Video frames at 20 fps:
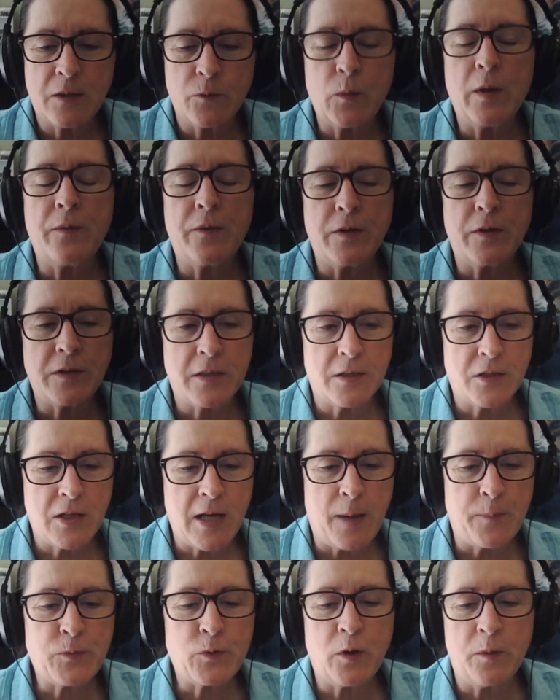Well, there's a
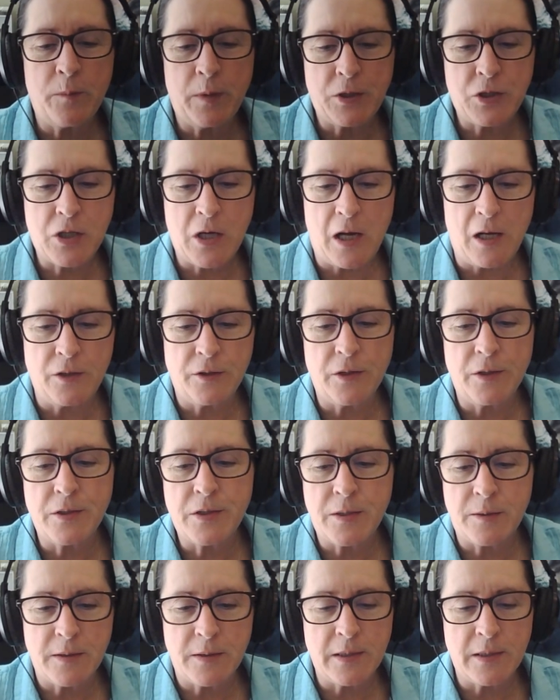chapter on my childhood
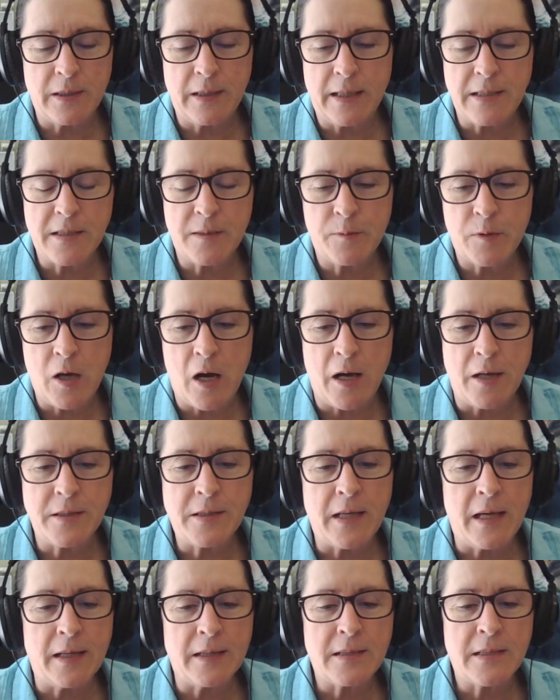to lay some
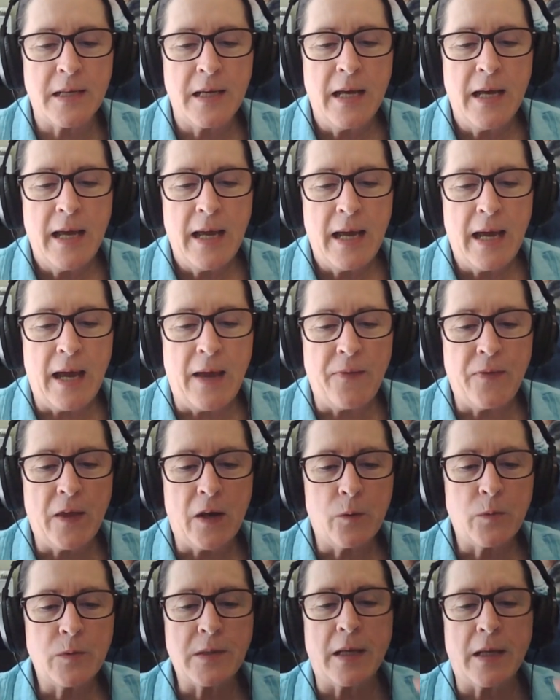context, and then
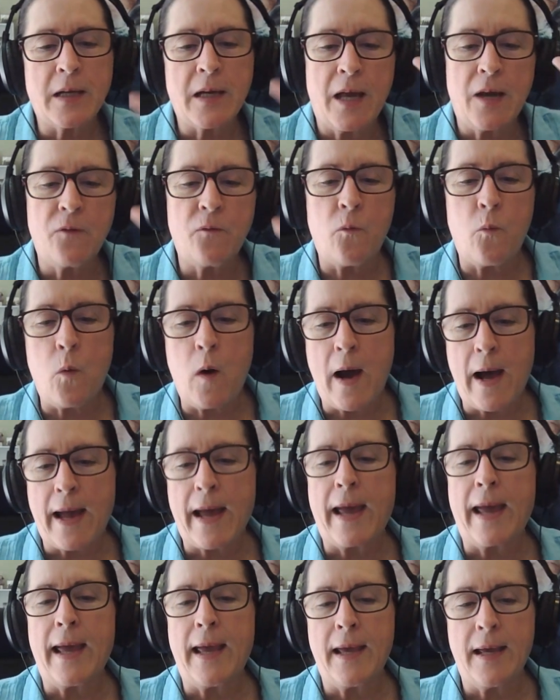it was like kind of
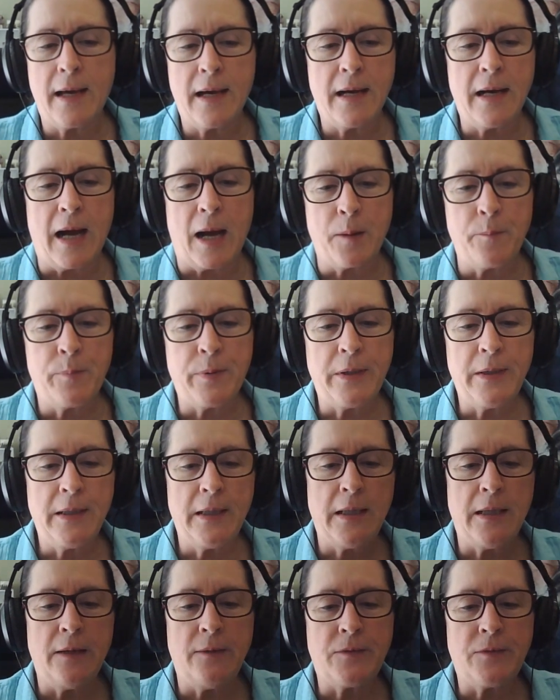why I
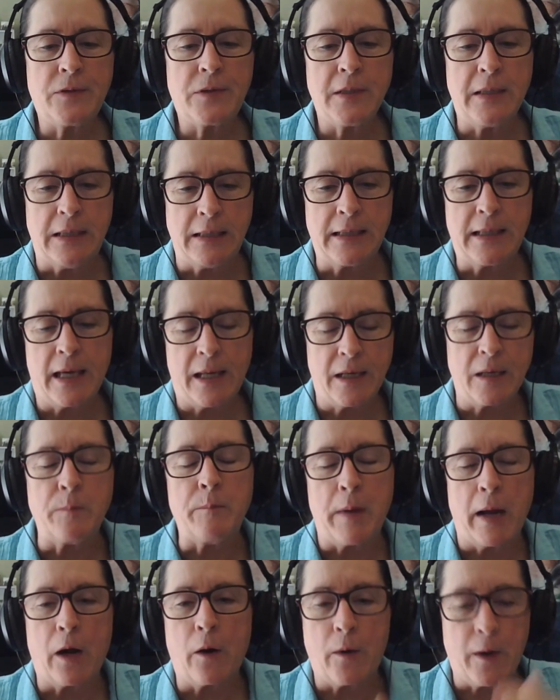believed in getting
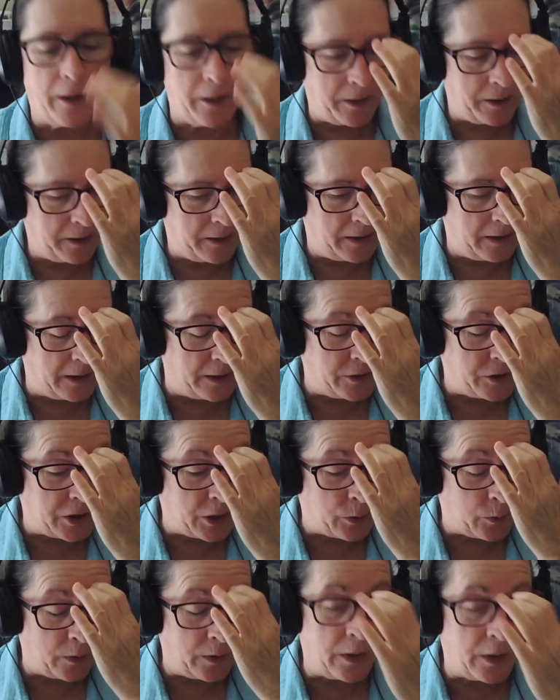married in
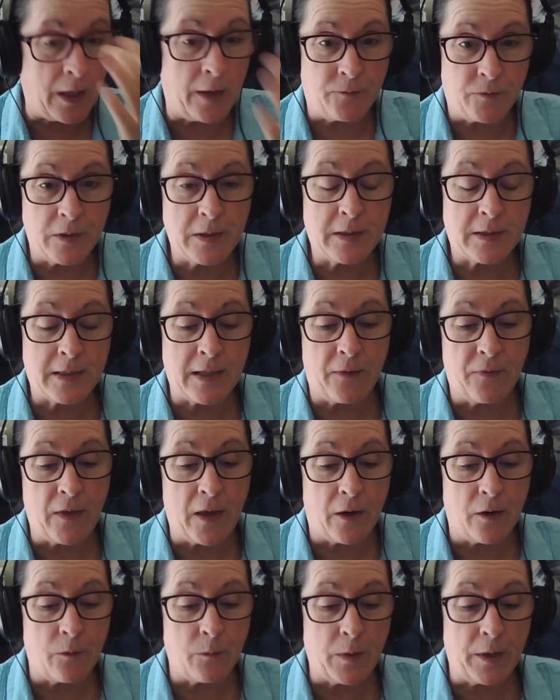general, and I've said
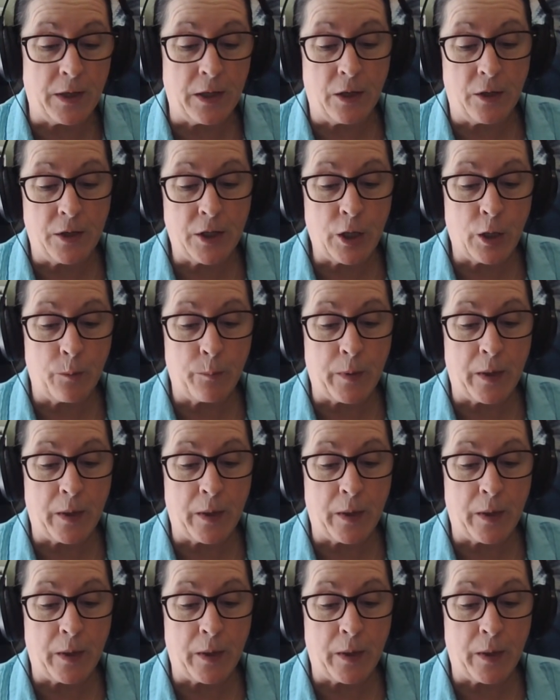that already on here.